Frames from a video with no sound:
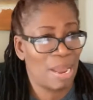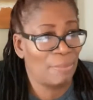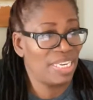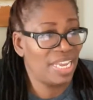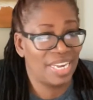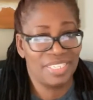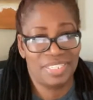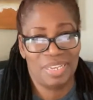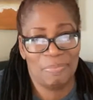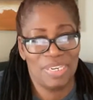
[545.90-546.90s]
mommy, daddy,
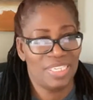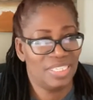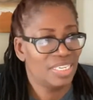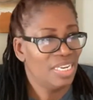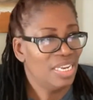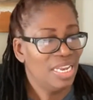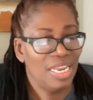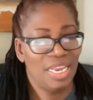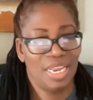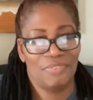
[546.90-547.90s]
siblings.
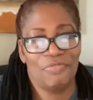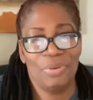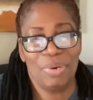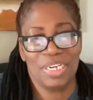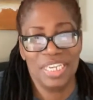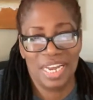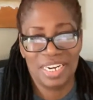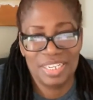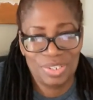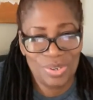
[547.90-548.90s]
Everybody
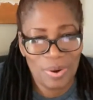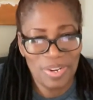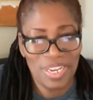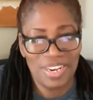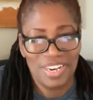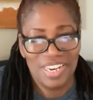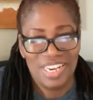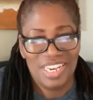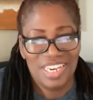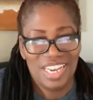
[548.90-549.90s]
had a story.
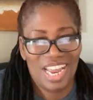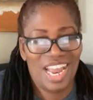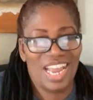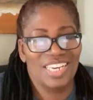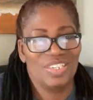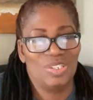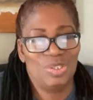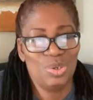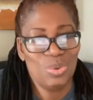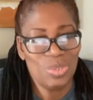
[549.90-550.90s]
And
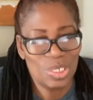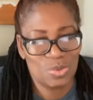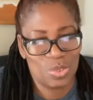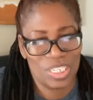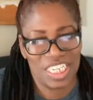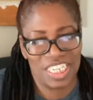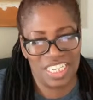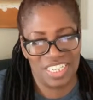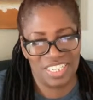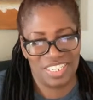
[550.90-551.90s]
those were the
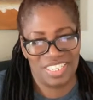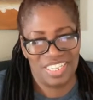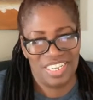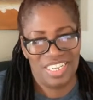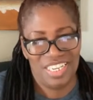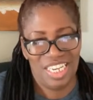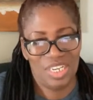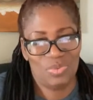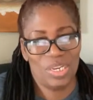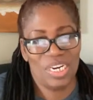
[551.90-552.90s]
days.
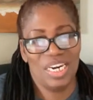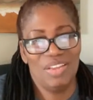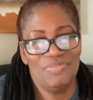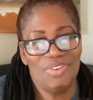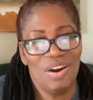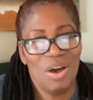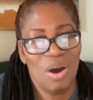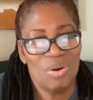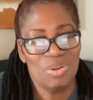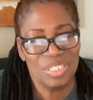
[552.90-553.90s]
It will live
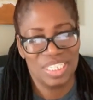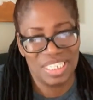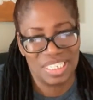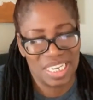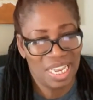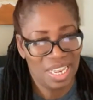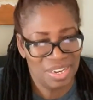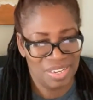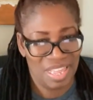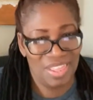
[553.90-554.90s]
long to
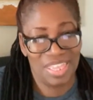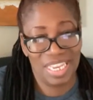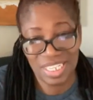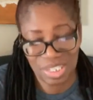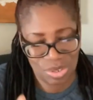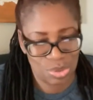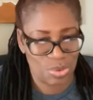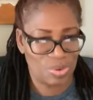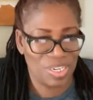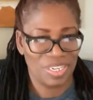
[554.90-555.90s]
tell their
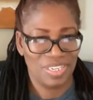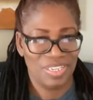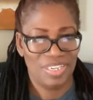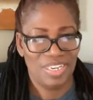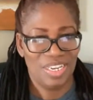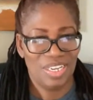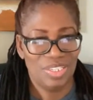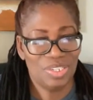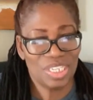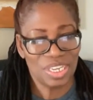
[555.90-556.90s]
story
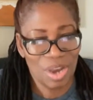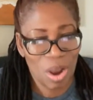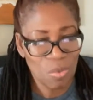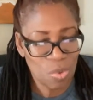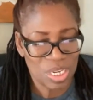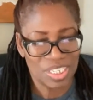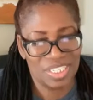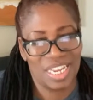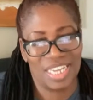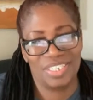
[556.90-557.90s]
to the young
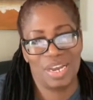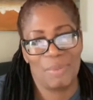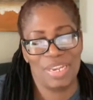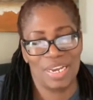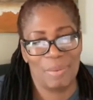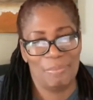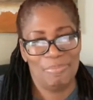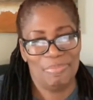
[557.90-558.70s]
ones that's coming up.